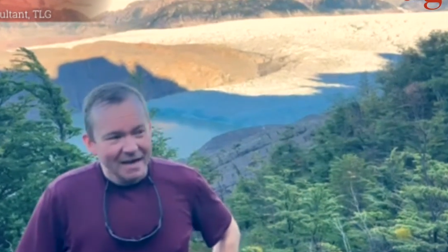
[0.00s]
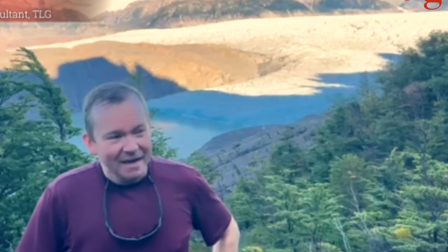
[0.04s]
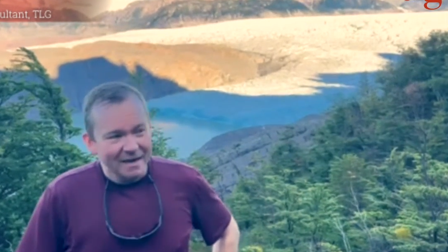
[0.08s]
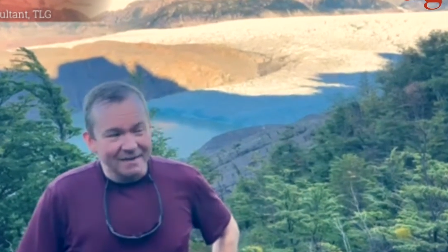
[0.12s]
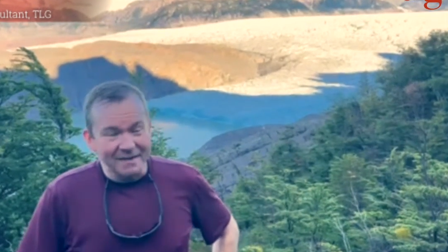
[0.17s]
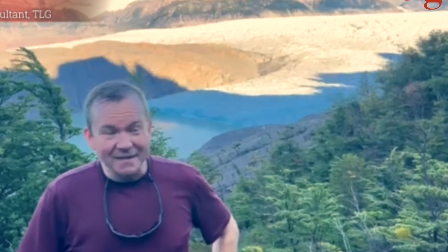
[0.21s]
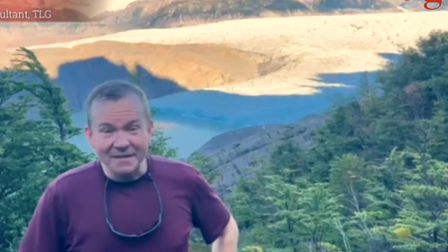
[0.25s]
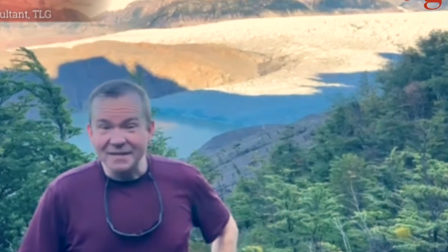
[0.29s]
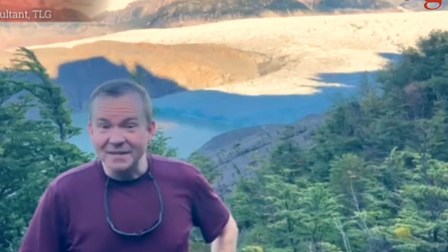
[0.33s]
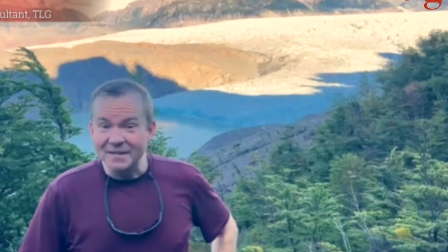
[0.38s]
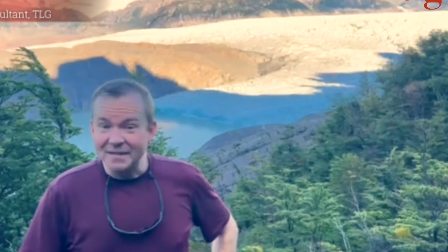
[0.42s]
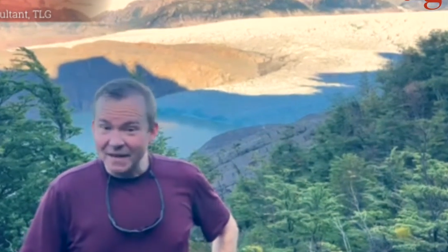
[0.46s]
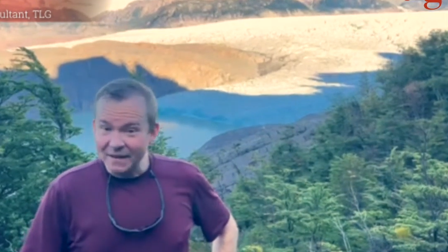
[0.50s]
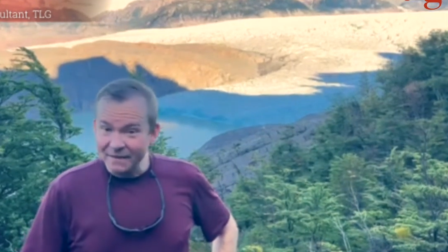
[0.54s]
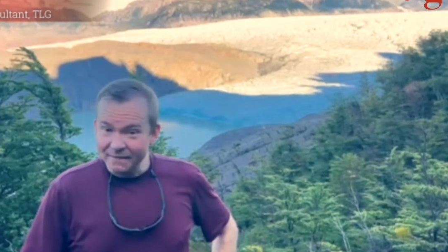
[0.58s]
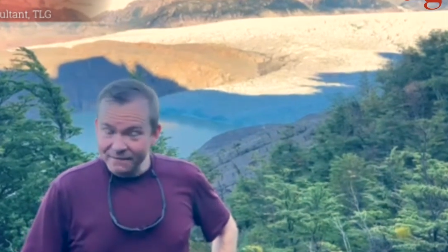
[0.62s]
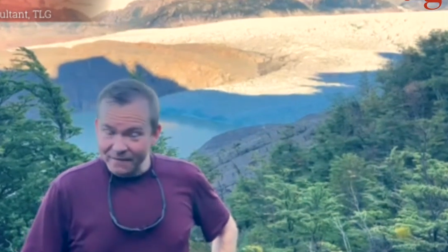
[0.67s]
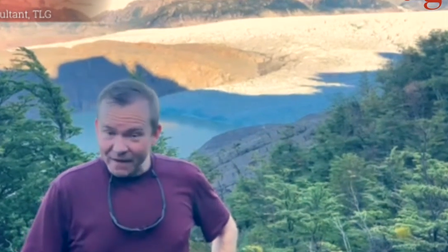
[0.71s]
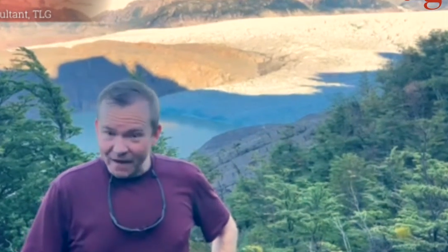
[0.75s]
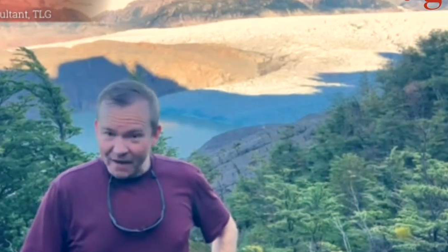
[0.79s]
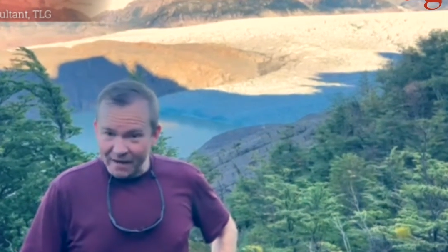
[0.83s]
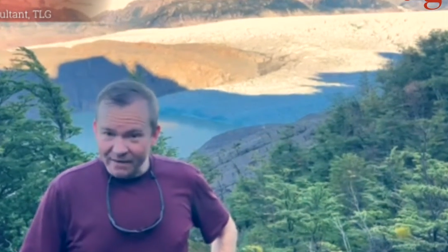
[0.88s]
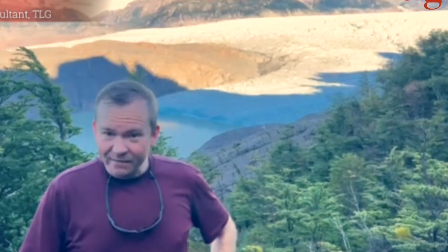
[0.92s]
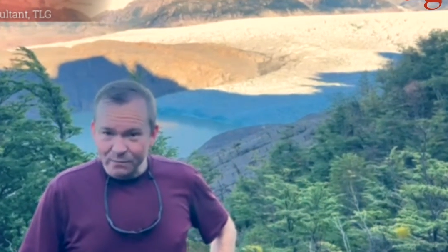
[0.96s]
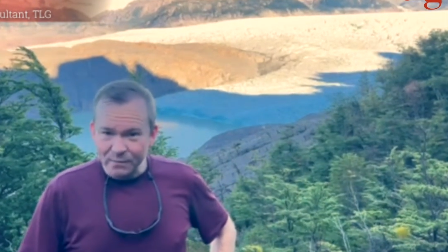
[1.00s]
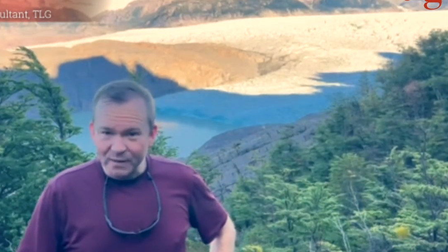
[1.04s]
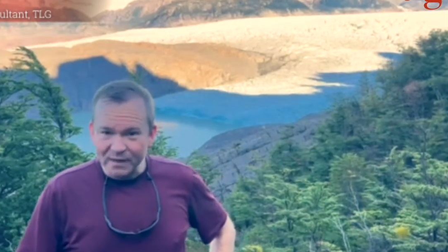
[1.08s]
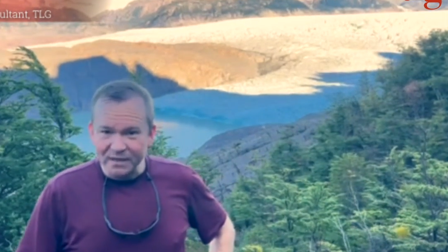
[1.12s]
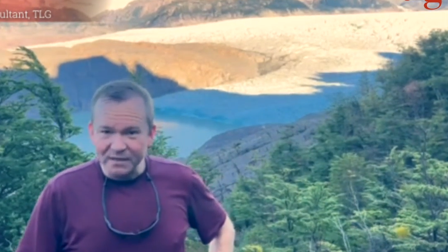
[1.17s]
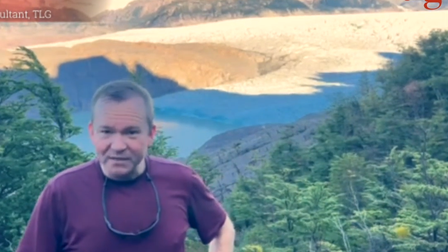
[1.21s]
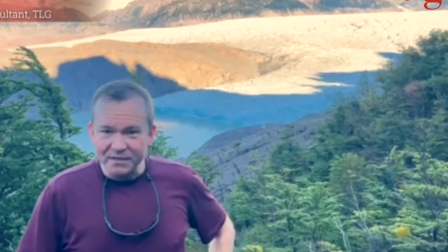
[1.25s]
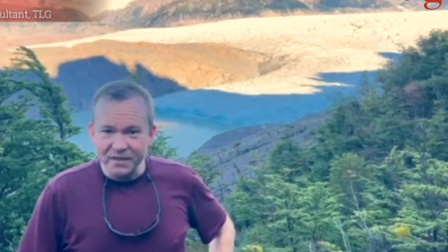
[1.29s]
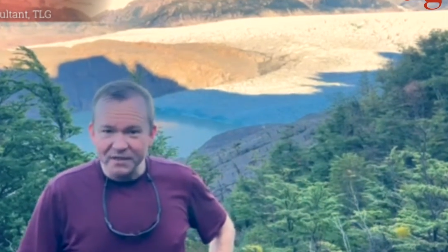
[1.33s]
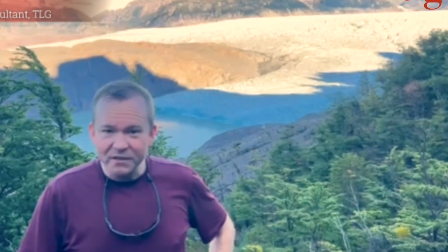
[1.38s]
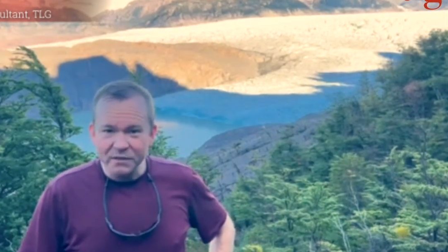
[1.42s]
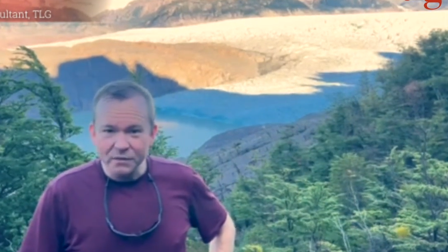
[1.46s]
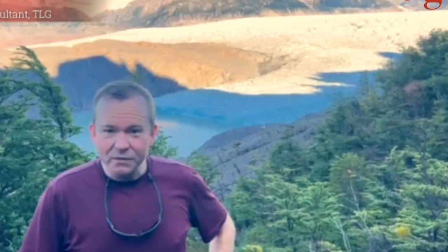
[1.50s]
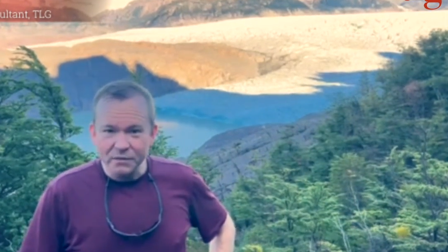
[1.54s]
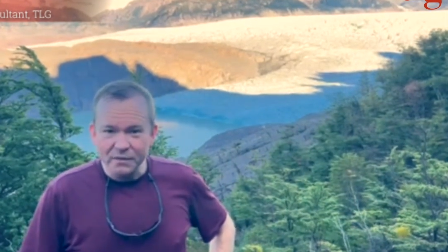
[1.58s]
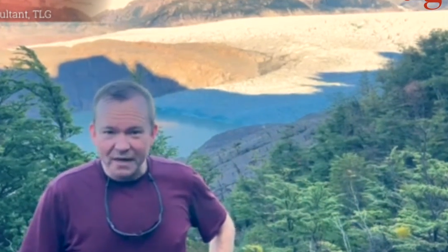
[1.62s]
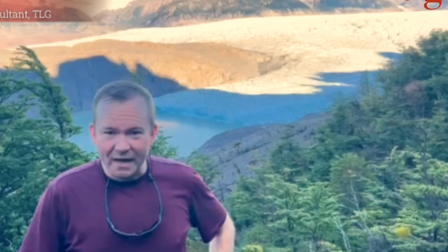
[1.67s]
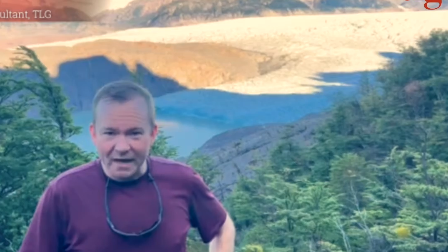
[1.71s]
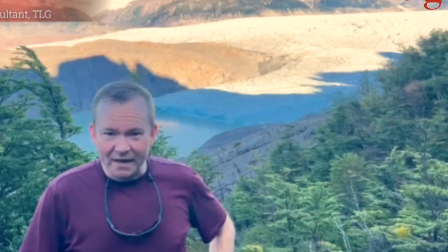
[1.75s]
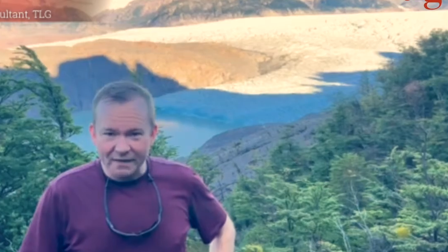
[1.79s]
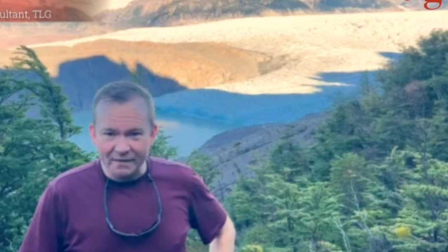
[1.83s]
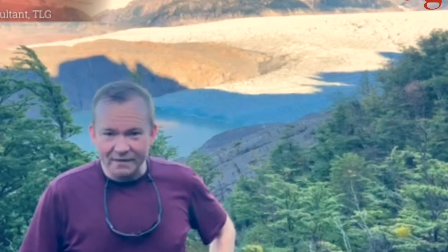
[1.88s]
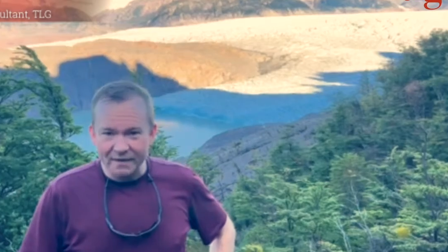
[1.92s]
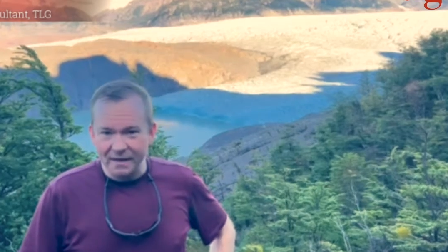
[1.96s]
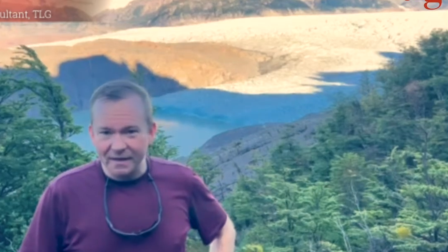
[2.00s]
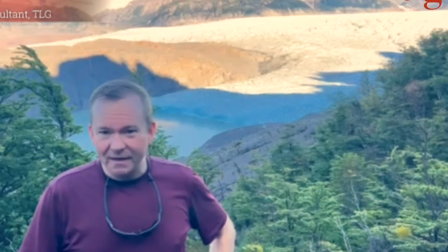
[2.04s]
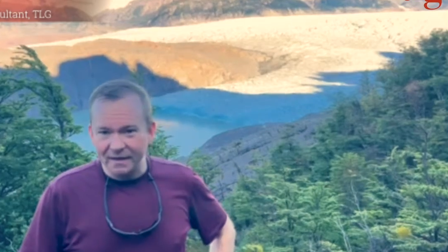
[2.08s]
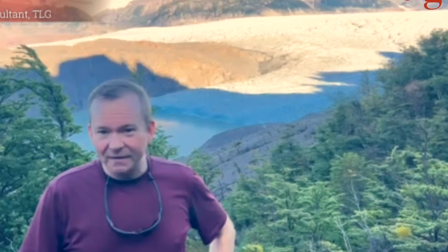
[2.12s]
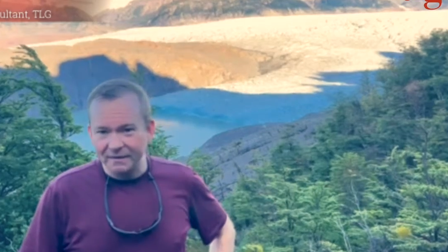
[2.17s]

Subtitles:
This is day 5. We continued and